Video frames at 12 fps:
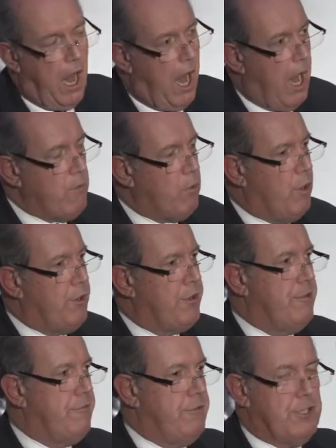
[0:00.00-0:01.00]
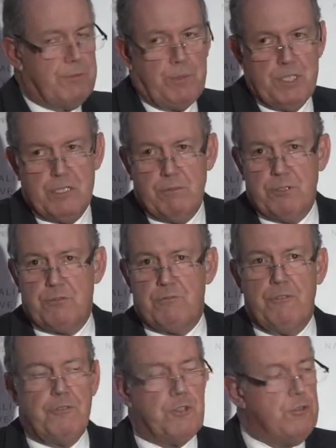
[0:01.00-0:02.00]
I want the First Principles
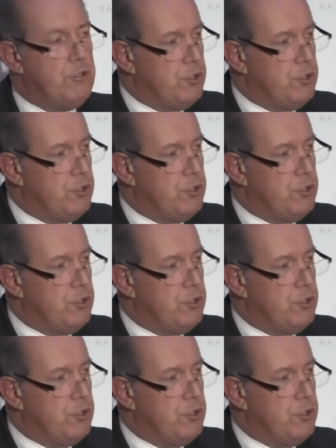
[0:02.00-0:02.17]
Review